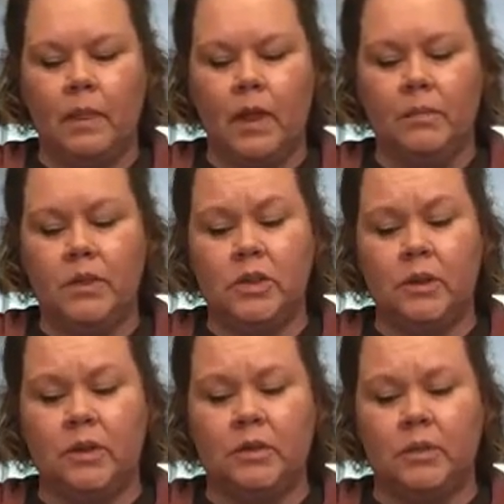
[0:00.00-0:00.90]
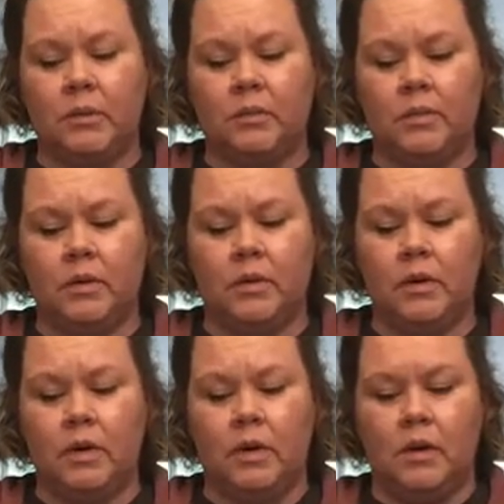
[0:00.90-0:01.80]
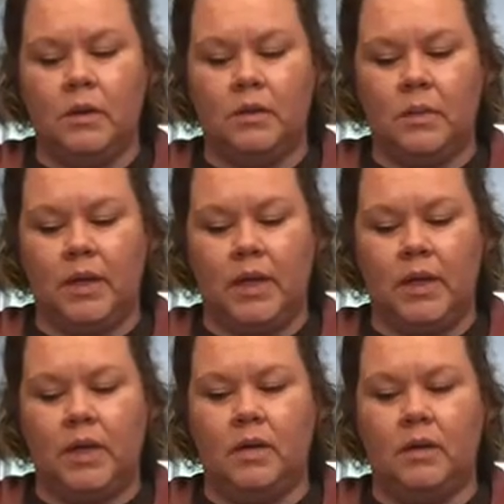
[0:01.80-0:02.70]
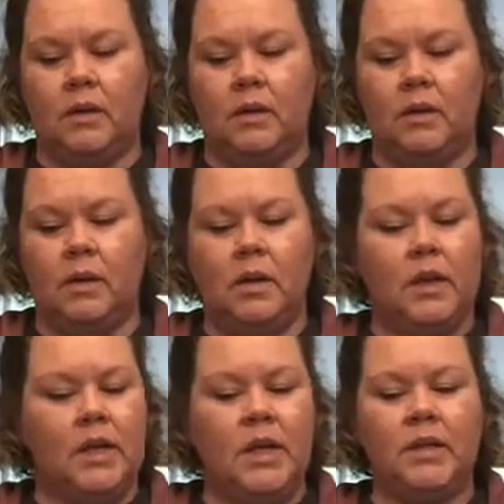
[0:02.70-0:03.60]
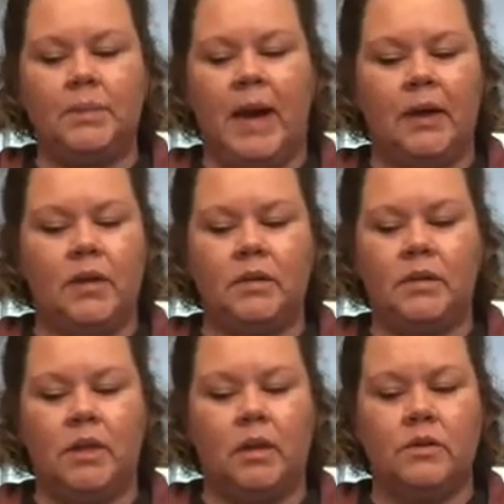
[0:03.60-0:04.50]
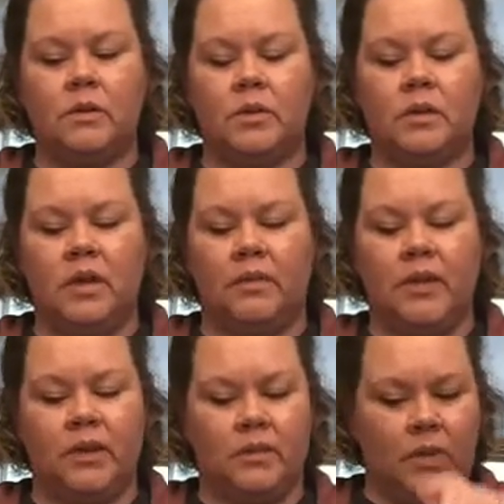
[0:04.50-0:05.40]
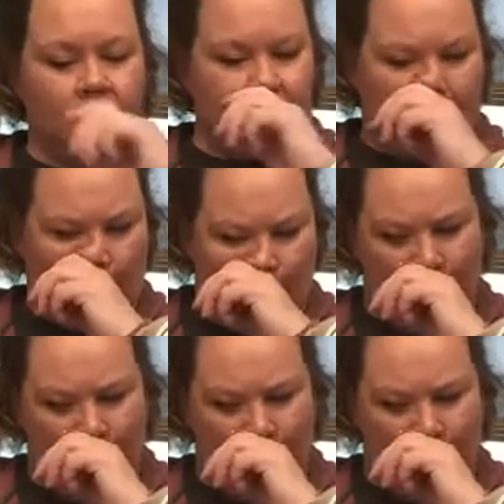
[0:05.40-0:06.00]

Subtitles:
Let me show you this one that he did. He has patterns and all sorts of stuff. He has a website.